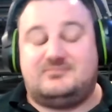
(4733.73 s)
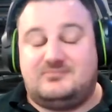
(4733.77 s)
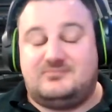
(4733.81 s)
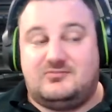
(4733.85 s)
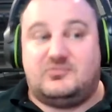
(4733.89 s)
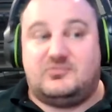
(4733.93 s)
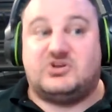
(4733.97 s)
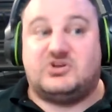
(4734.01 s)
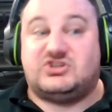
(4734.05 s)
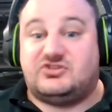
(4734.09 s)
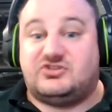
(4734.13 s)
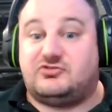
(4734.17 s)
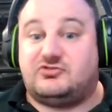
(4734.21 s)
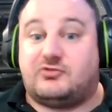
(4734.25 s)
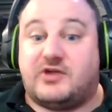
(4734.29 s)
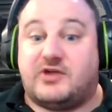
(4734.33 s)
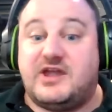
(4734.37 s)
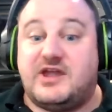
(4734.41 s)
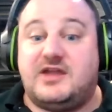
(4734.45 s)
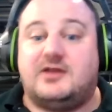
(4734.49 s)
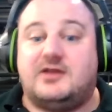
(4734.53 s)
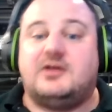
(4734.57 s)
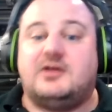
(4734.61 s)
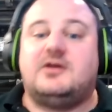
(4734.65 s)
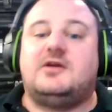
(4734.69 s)
which is
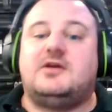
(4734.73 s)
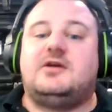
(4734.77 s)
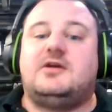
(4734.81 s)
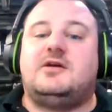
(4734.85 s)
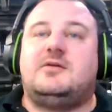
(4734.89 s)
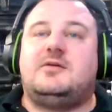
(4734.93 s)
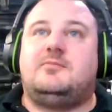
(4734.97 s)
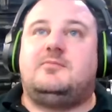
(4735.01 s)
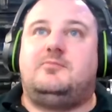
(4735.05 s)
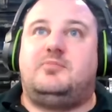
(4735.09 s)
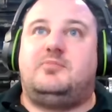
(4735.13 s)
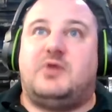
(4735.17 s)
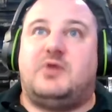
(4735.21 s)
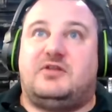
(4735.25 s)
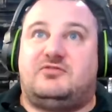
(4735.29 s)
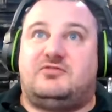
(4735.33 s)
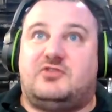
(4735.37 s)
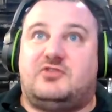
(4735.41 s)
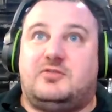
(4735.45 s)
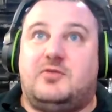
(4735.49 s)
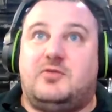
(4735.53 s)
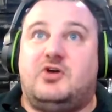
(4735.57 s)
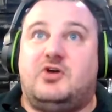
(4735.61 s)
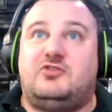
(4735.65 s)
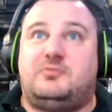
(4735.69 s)
great, but for
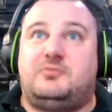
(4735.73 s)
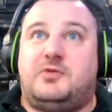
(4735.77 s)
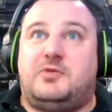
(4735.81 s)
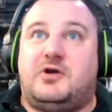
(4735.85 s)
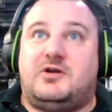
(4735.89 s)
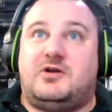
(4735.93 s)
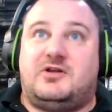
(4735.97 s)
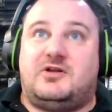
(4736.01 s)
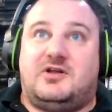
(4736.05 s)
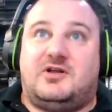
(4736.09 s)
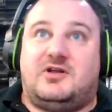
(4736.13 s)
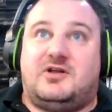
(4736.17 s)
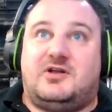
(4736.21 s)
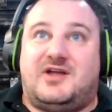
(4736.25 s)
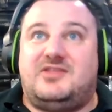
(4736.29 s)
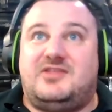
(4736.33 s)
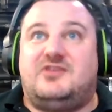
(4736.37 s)
the most part, a,